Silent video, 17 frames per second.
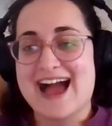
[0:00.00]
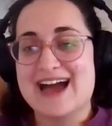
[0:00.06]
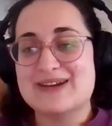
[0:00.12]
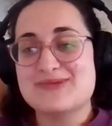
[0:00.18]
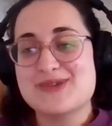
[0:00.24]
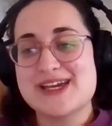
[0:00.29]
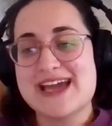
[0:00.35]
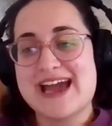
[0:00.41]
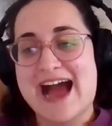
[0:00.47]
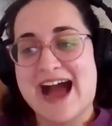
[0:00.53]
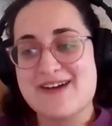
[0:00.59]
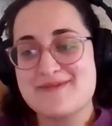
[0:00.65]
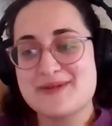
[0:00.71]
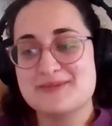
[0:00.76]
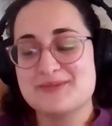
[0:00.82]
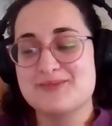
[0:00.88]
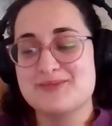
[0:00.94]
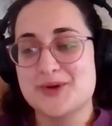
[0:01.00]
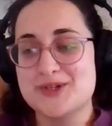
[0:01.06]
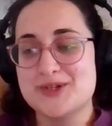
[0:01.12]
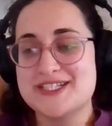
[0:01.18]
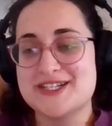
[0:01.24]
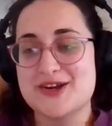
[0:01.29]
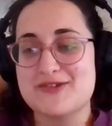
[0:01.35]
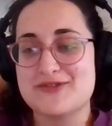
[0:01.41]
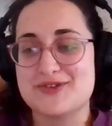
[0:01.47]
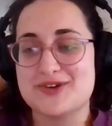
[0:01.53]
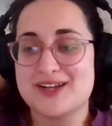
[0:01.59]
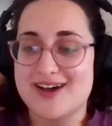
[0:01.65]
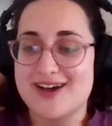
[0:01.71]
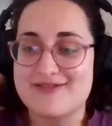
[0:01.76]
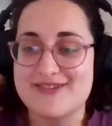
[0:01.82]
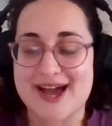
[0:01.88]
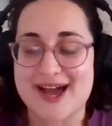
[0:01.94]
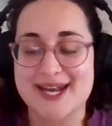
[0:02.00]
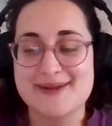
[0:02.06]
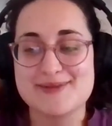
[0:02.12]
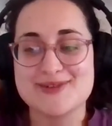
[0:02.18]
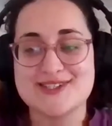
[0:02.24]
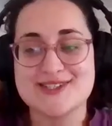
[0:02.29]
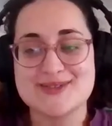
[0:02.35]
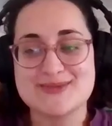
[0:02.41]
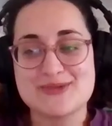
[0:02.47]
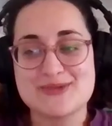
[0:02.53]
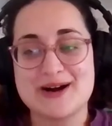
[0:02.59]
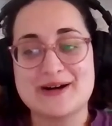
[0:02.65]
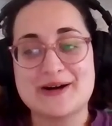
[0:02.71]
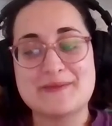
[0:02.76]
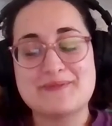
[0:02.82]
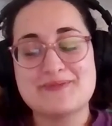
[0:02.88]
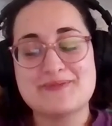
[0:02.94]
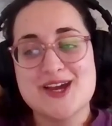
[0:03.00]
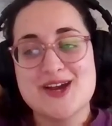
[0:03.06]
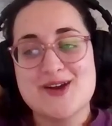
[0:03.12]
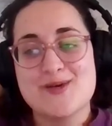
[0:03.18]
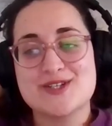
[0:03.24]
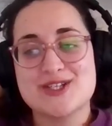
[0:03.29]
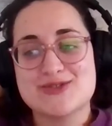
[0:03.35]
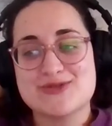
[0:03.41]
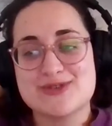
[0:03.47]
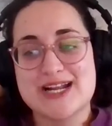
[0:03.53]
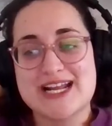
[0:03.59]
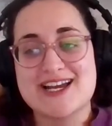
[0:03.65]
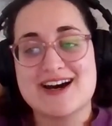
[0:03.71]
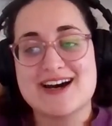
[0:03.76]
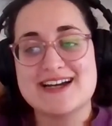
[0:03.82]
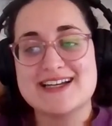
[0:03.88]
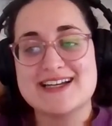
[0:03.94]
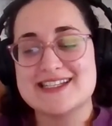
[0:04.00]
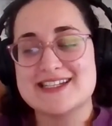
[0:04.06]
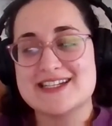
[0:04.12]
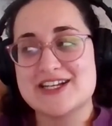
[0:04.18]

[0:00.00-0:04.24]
And we have been bonded over our love for animals as well, which is really nice.